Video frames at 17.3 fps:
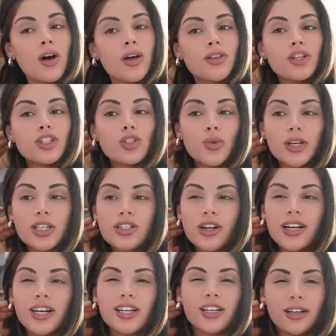The twins
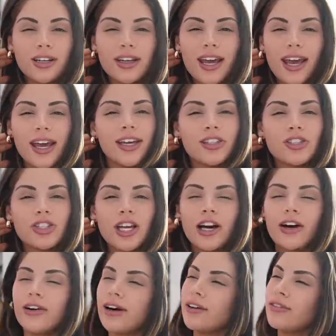are at a good age
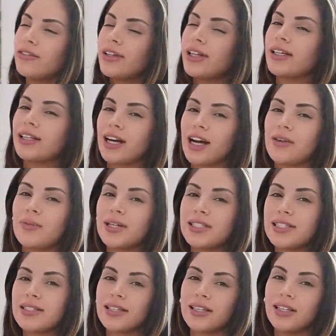now. I feel like nine
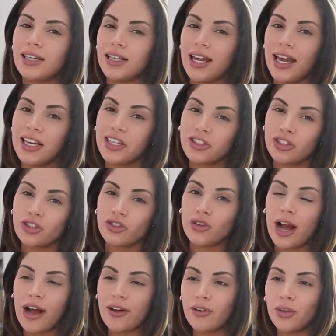months is a good age to
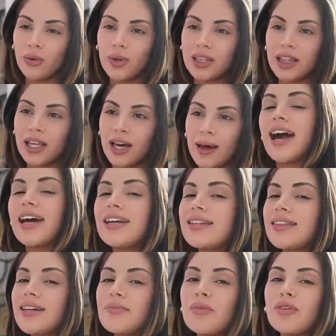travel with them.
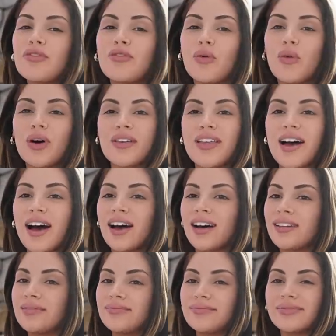Anything before
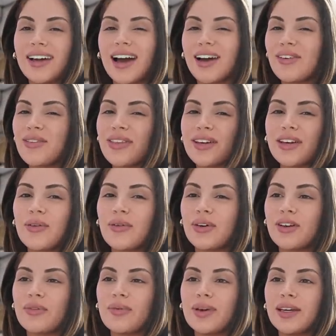that, I don't think it
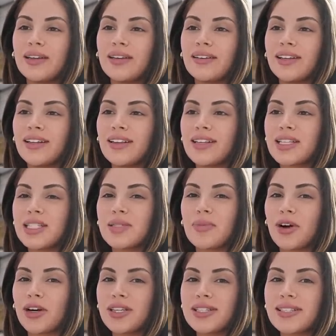would have been the
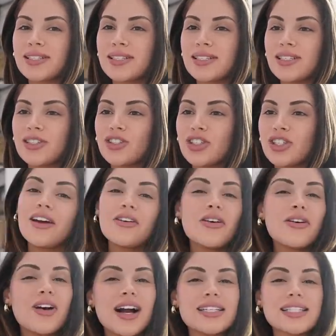smartest decision. I
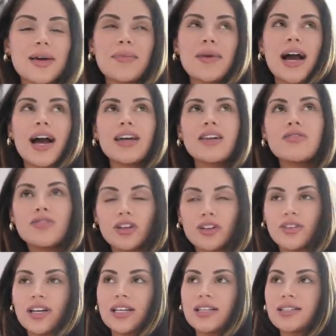don't know, guys, I'm kind of
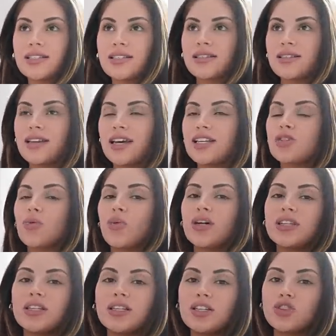nervous. It's
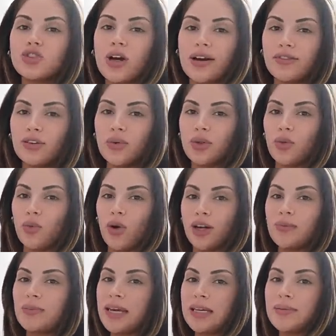one thing to travel with
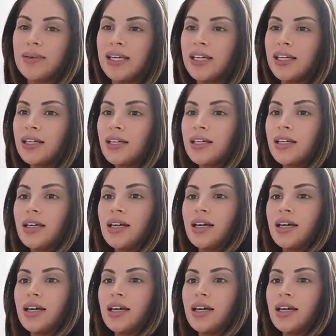one baby,